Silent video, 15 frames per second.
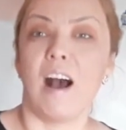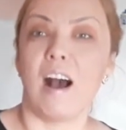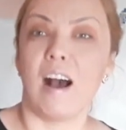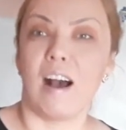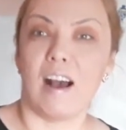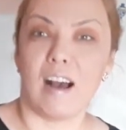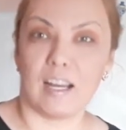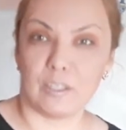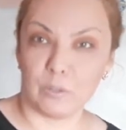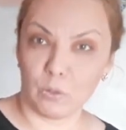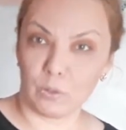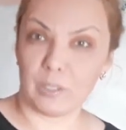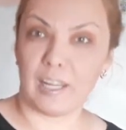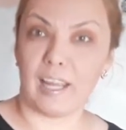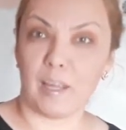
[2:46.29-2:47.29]
are
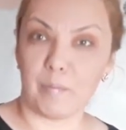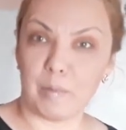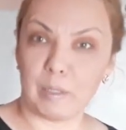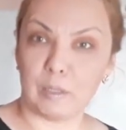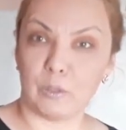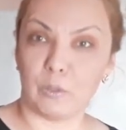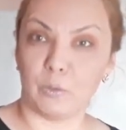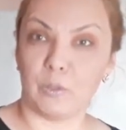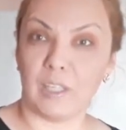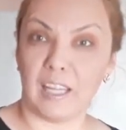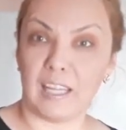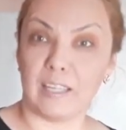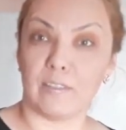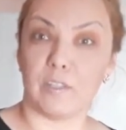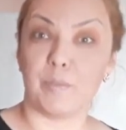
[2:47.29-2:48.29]
not able to
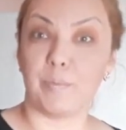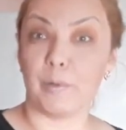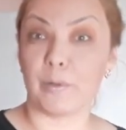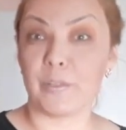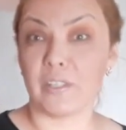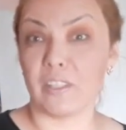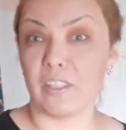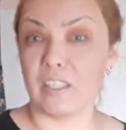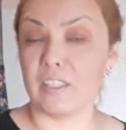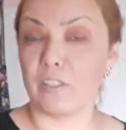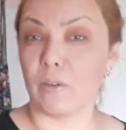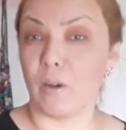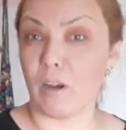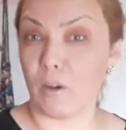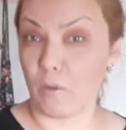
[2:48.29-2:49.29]
take this person
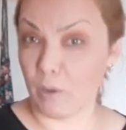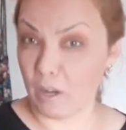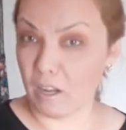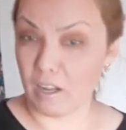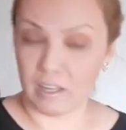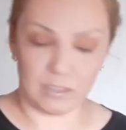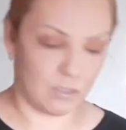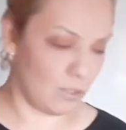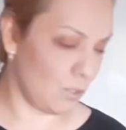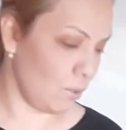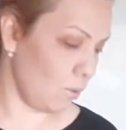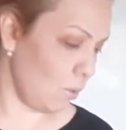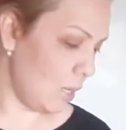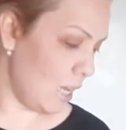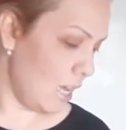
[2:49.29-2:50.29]
into our heart.
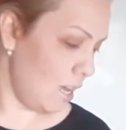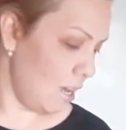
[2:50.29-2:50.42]
So